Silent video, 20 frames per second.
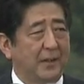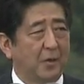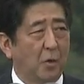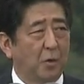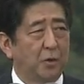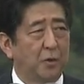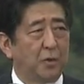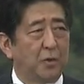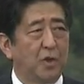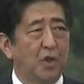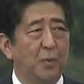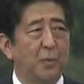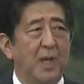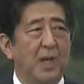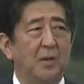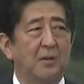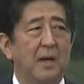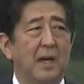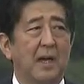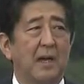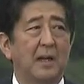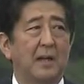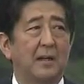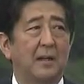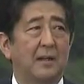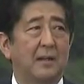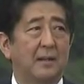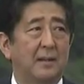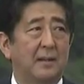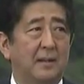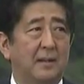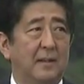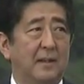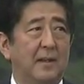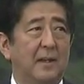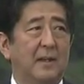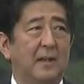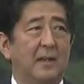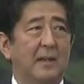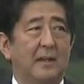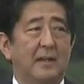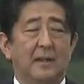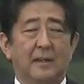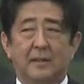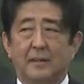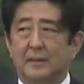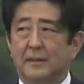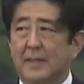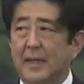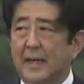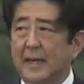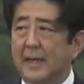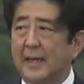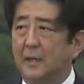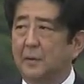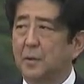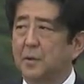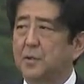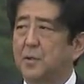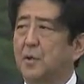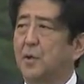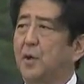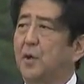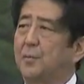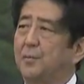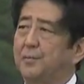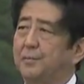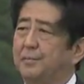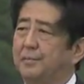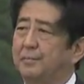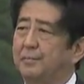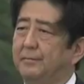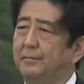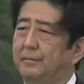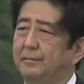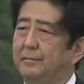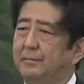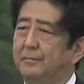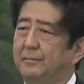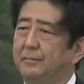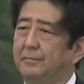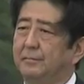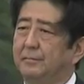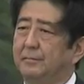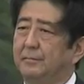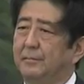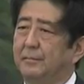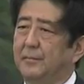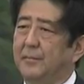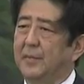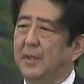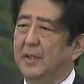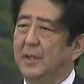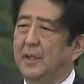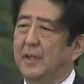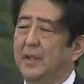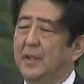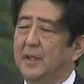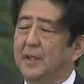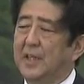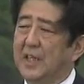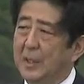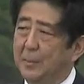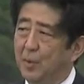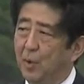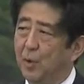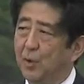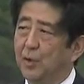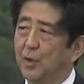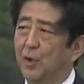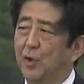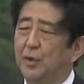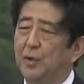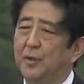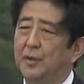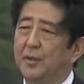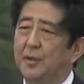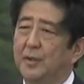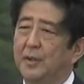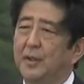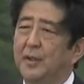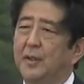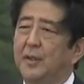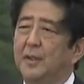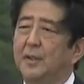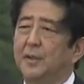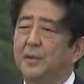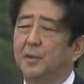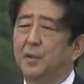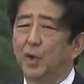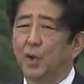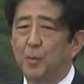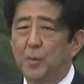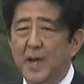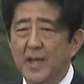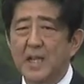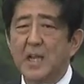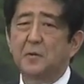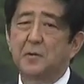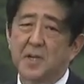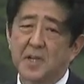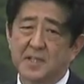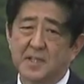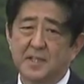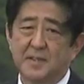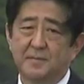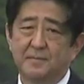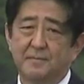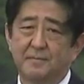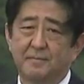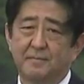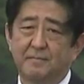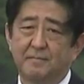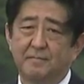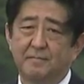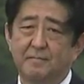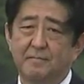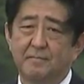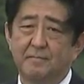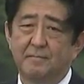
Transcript: That is precisely why the Japan-U.S. alliance is an alliance of hope.